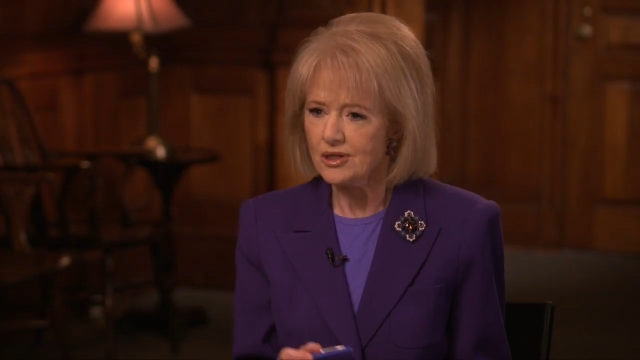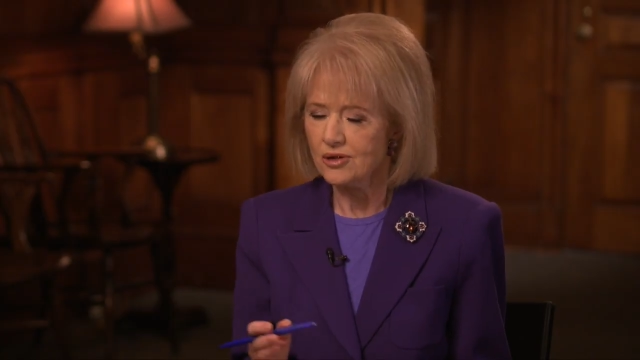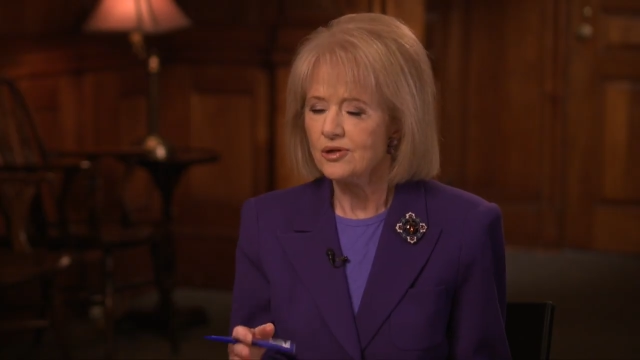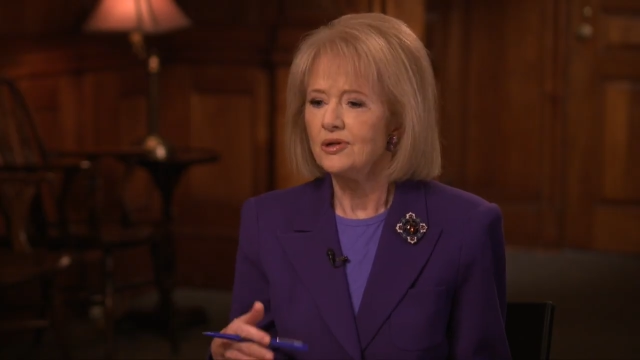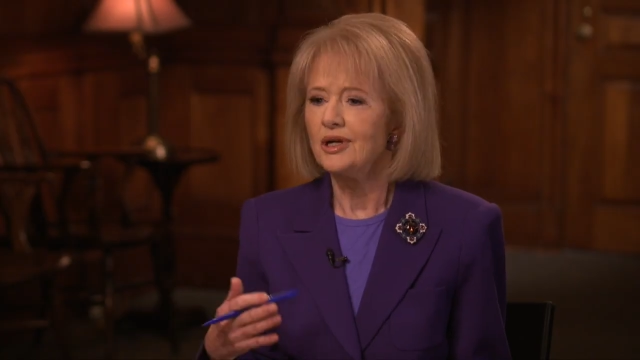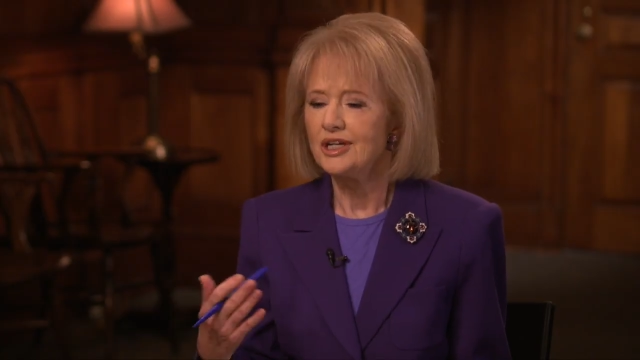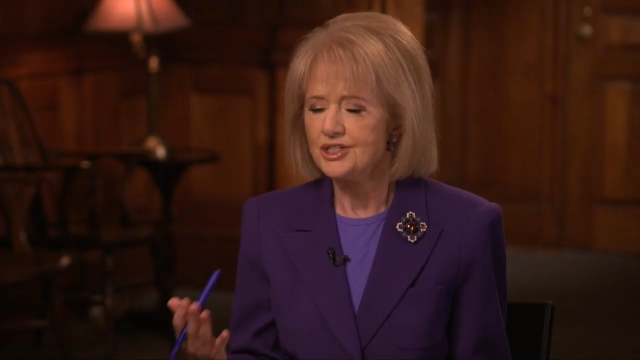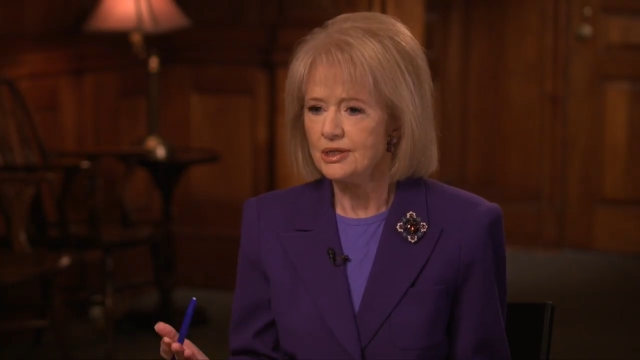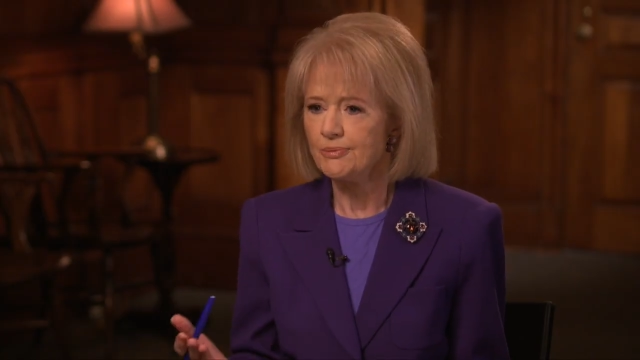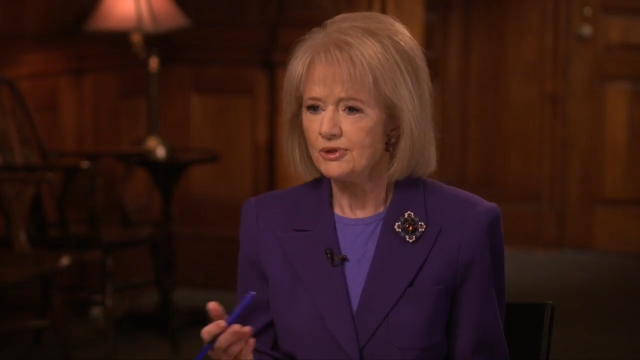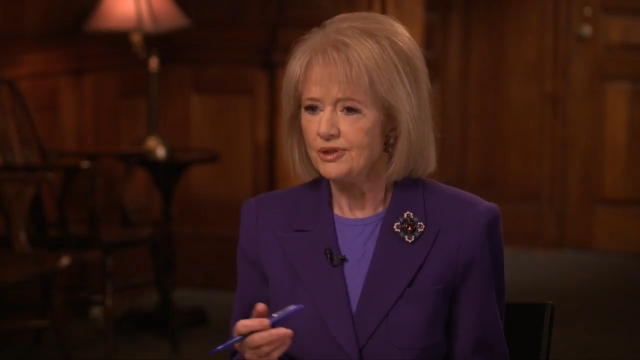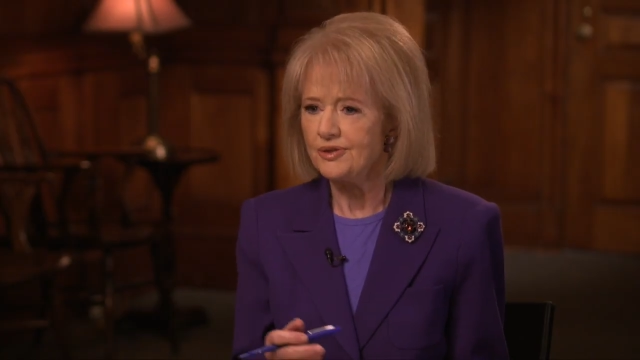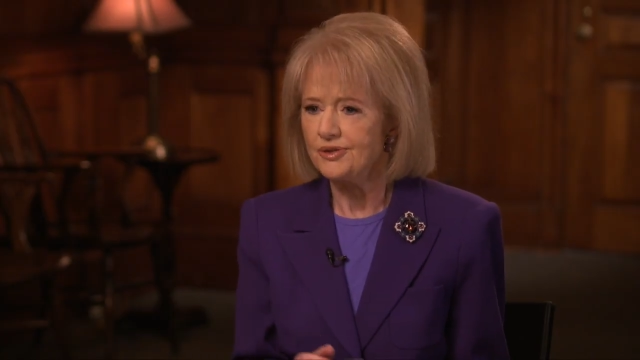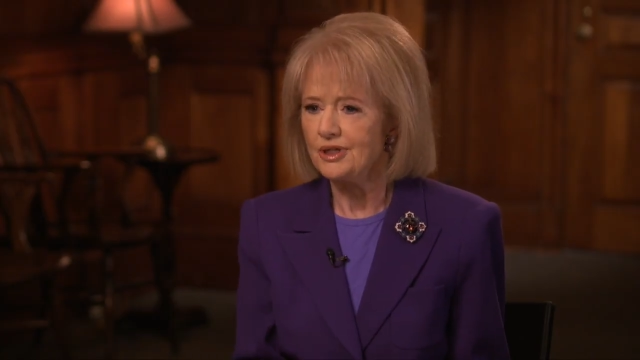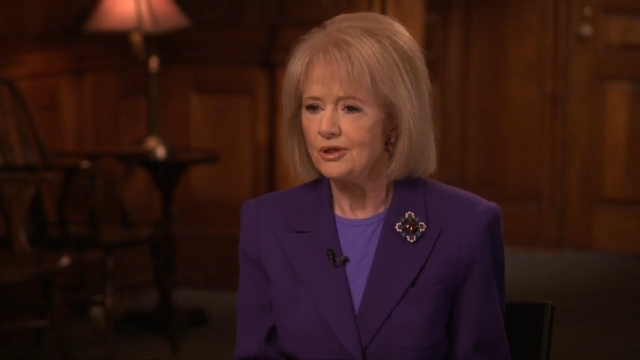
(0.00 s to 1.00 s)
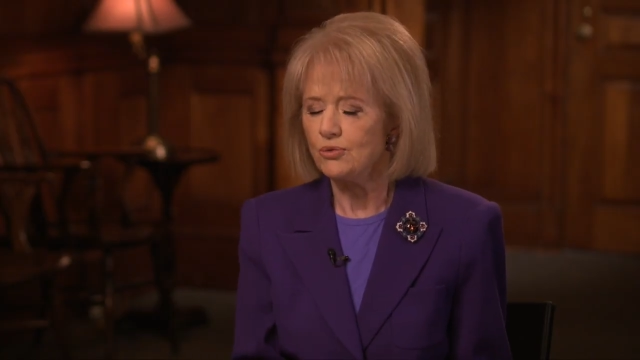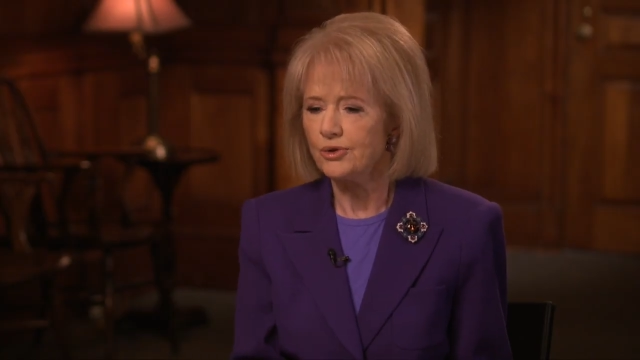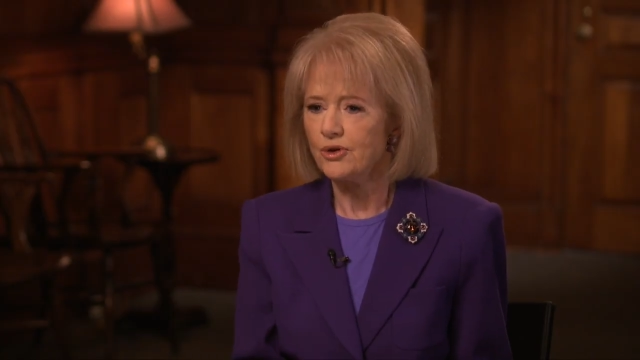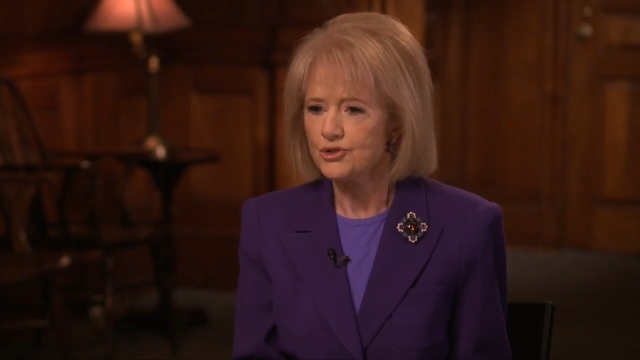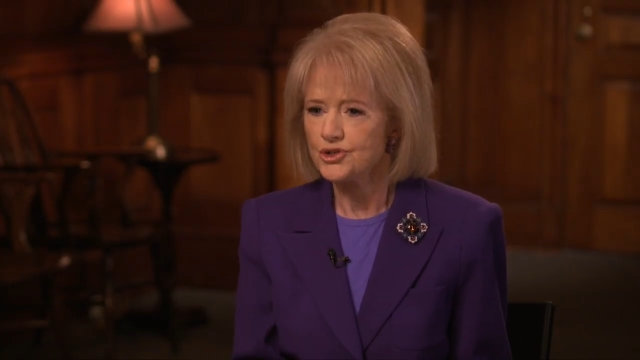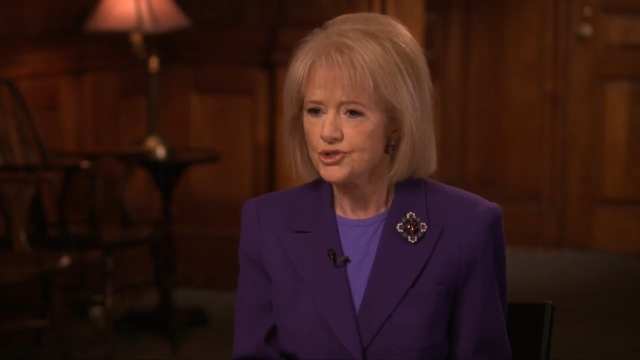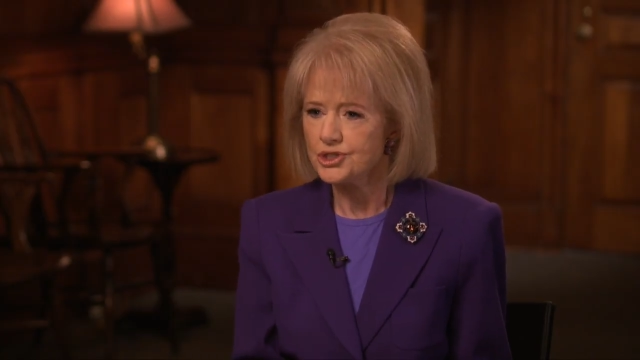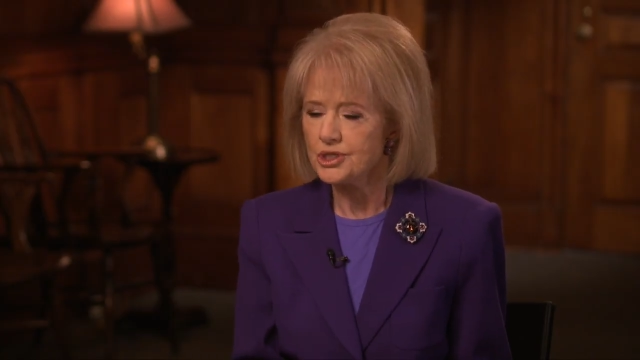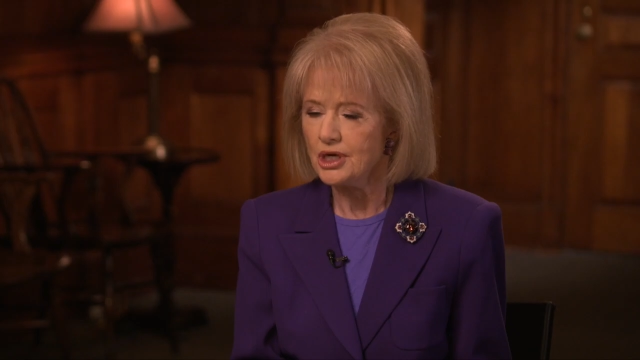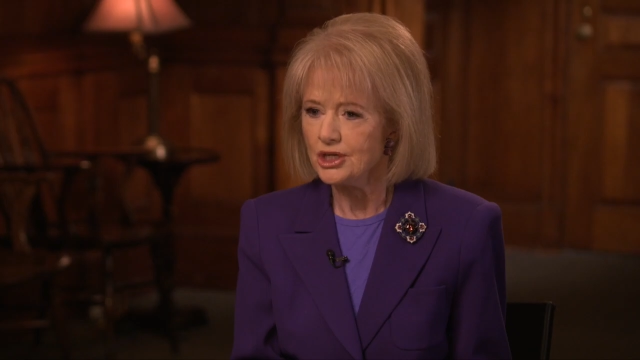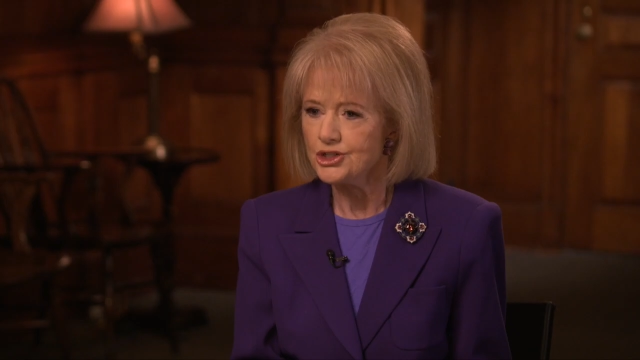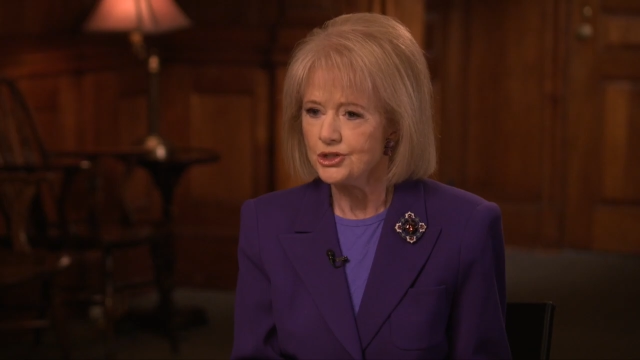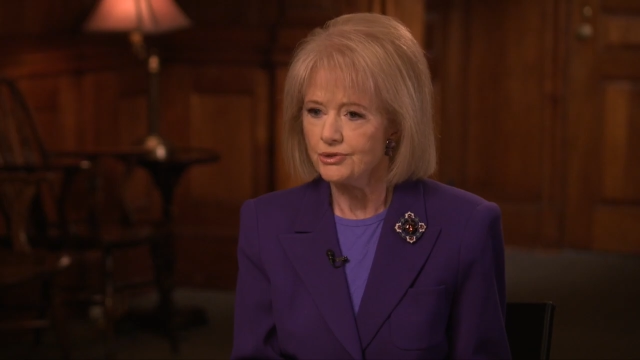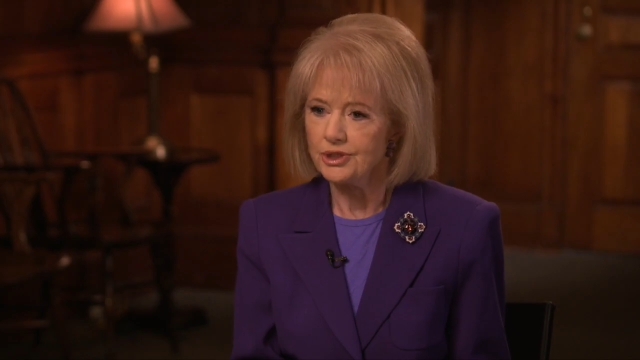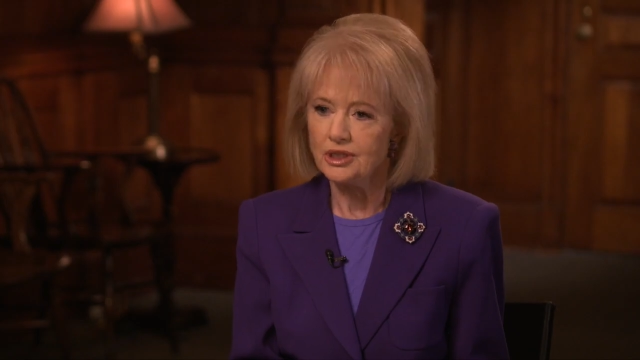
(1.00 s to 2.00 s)
cyclical, I typically think, well, those are
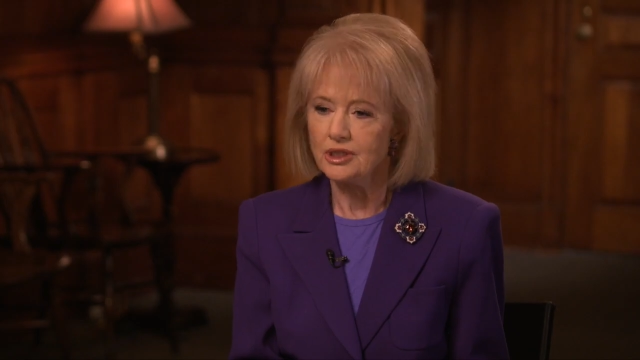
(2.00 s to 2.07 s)
stocks that are